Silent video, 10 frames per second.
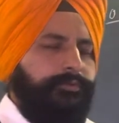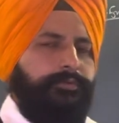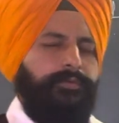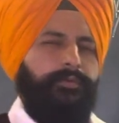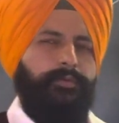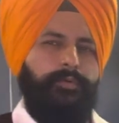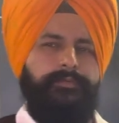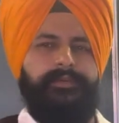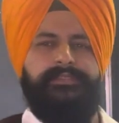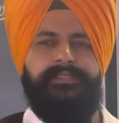should know
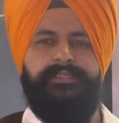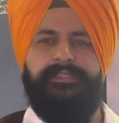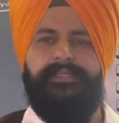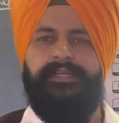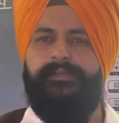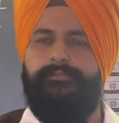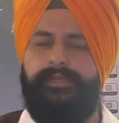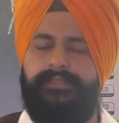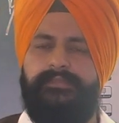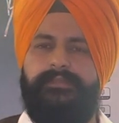firstly that
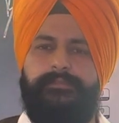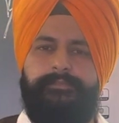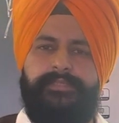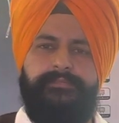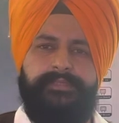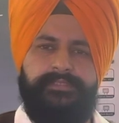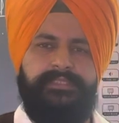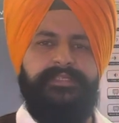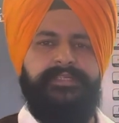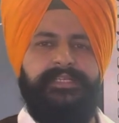whether
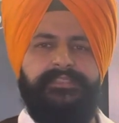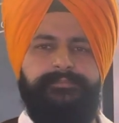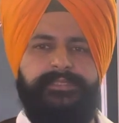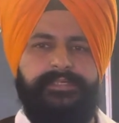previously it has been